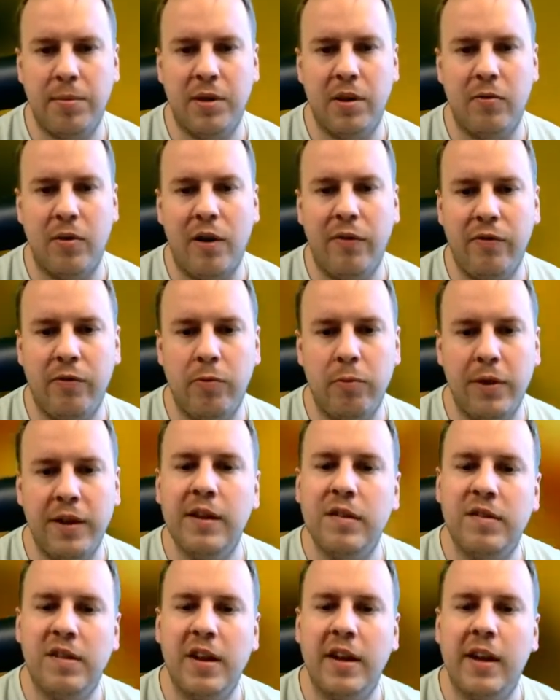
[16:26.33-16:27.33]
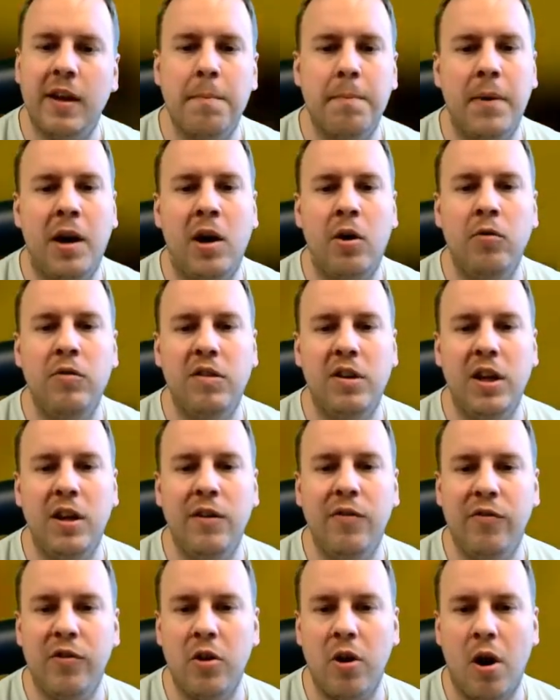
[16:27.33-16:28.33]
the rough with the second bounce
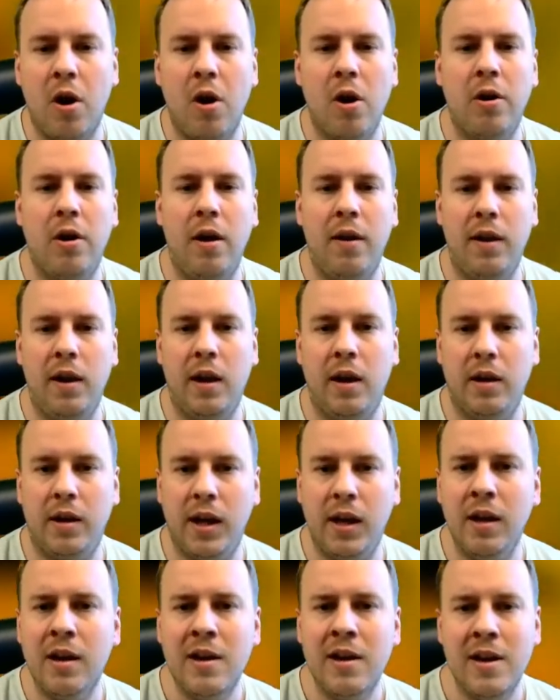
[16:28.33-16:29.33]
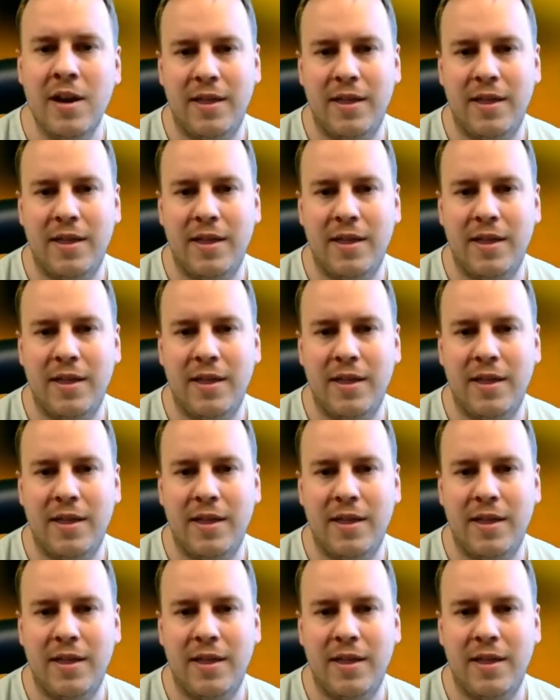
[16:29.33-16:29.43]
if you are unlucky.